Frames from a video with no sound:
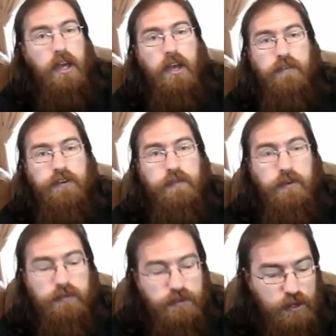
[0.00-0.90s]
If
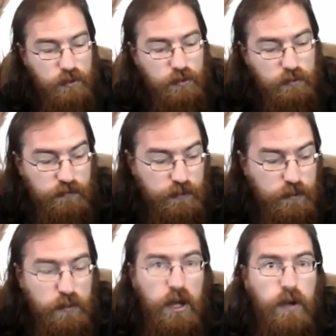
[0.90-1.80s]

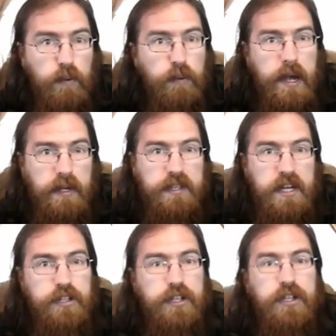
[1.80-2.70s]
you were paying
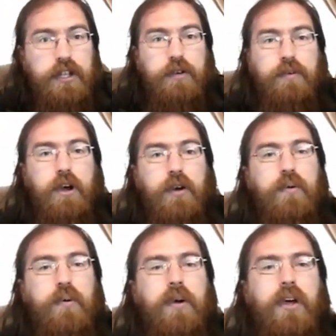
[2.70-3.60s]
attention, then you
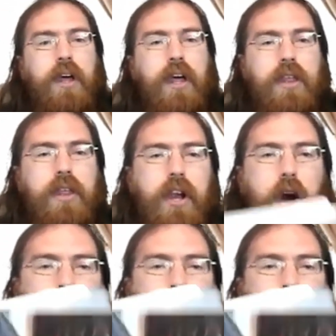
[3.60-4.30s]
know that